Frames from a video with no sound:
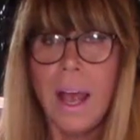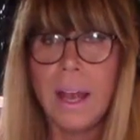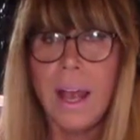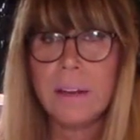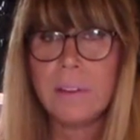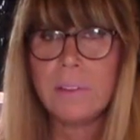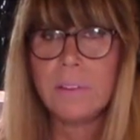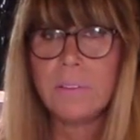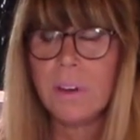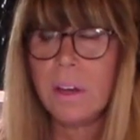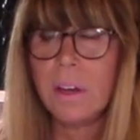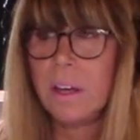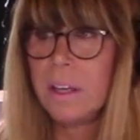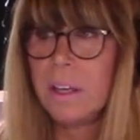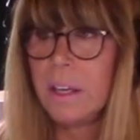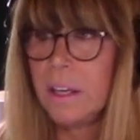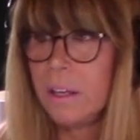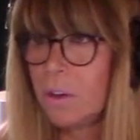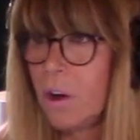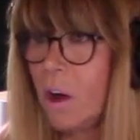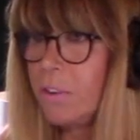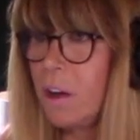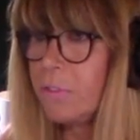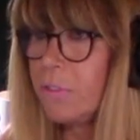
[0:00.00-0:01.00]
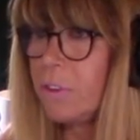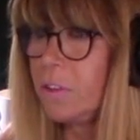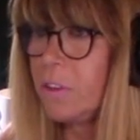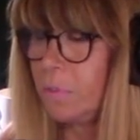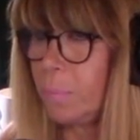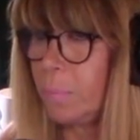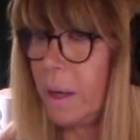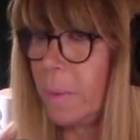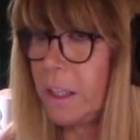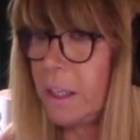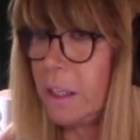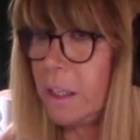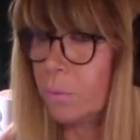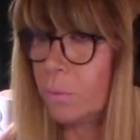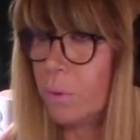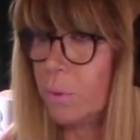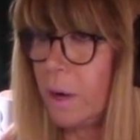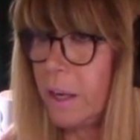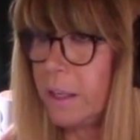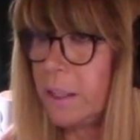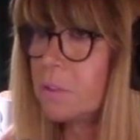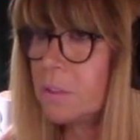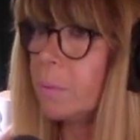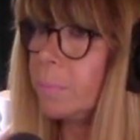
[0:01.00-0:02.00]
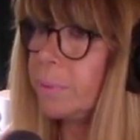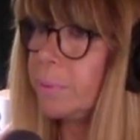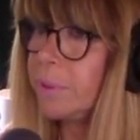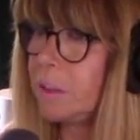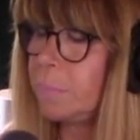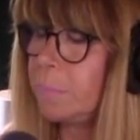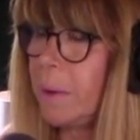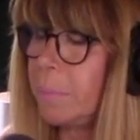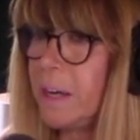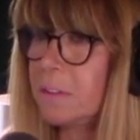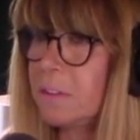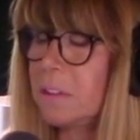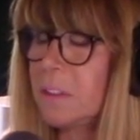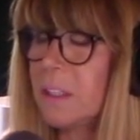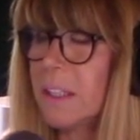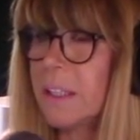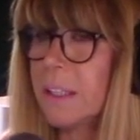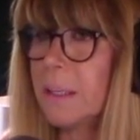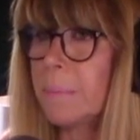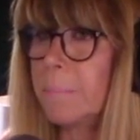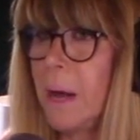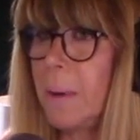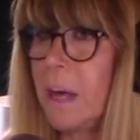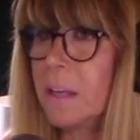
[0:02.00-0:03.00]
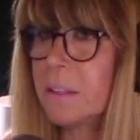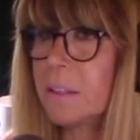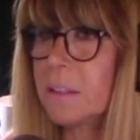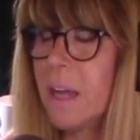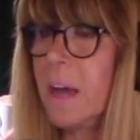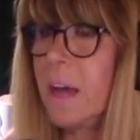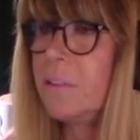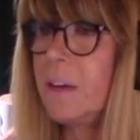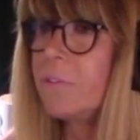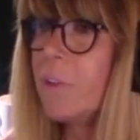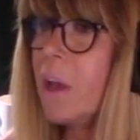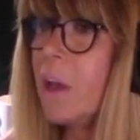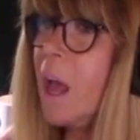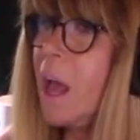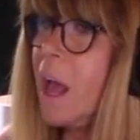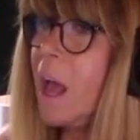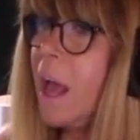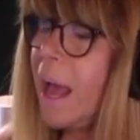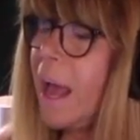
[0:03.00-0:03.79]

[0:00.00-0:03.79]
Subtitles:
and it costs us money to run it. So please buy a stinking podcast.